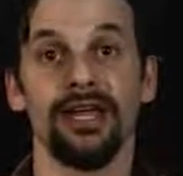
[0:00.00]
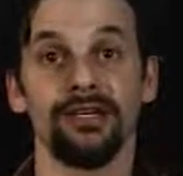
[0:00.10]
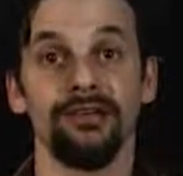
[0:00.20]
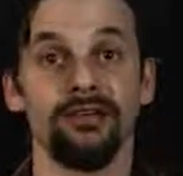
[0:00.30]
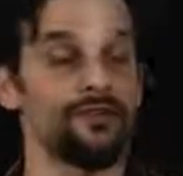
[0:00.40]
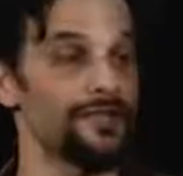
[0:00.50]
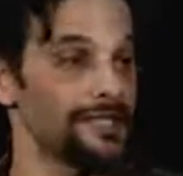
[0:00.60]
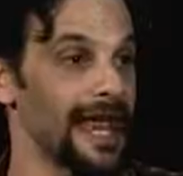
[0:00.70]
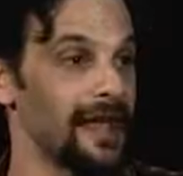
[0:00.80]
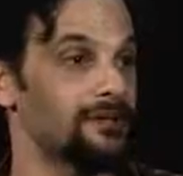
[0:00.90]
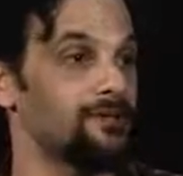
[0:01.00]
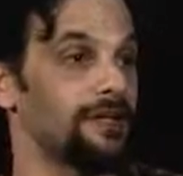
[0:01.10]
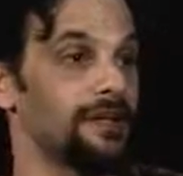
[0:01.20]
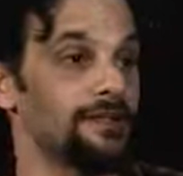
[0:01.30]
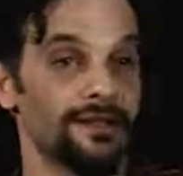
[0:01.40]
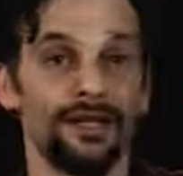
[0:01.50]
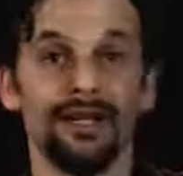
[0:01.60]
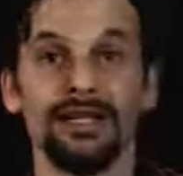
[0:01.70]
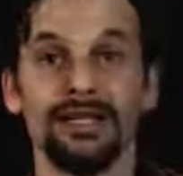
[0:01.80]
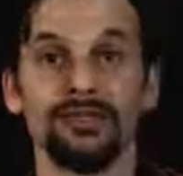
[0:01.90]
and used for the salad greens
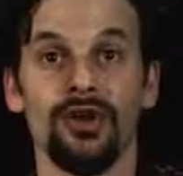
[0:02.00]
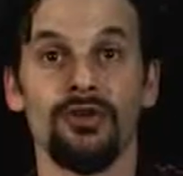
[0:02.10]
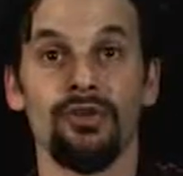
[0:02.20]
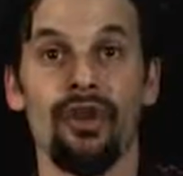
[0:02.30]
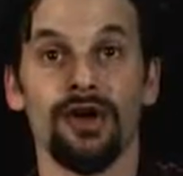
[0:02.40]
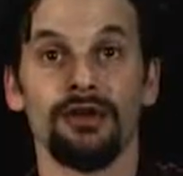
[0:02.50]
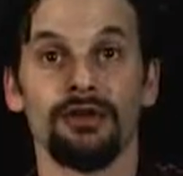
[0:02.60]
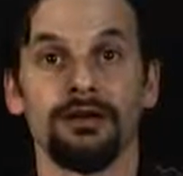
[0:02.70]
in Zone 1,